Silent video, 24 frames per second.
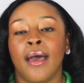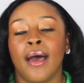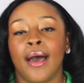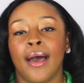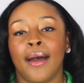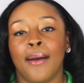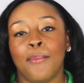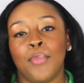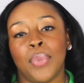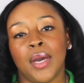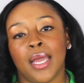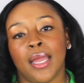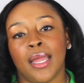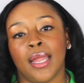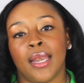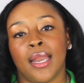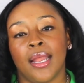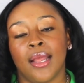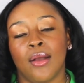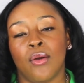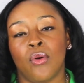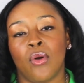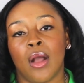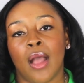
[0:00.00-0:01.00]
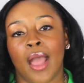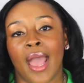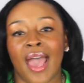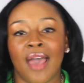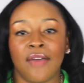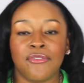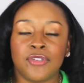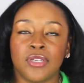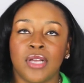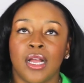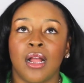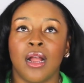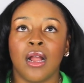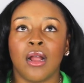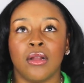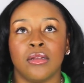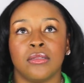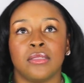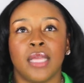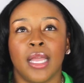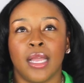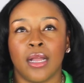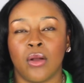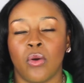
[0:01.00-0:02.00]
Um, but after I
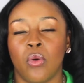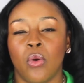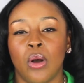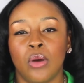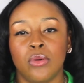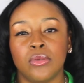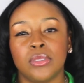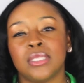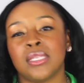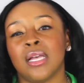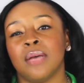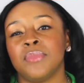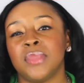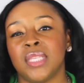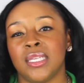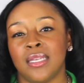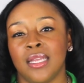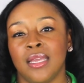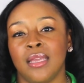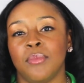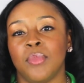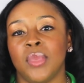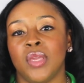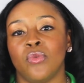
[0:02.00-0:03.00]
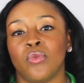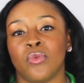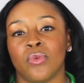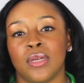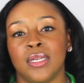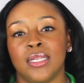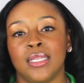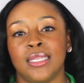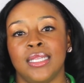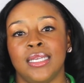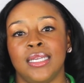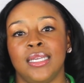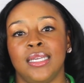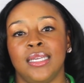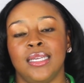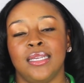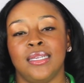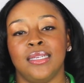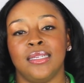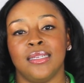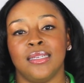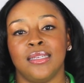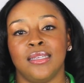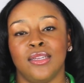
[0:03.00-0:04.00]
heard that quote, something in me
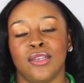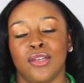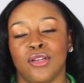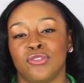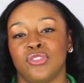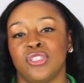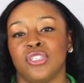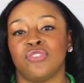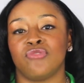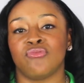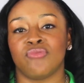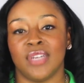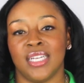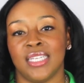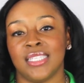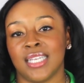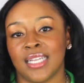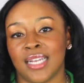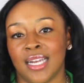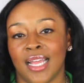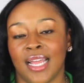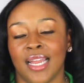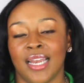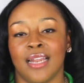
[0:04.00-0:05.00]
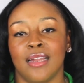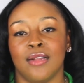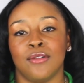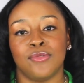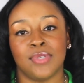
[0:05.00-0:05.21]
really, you know, just resonated.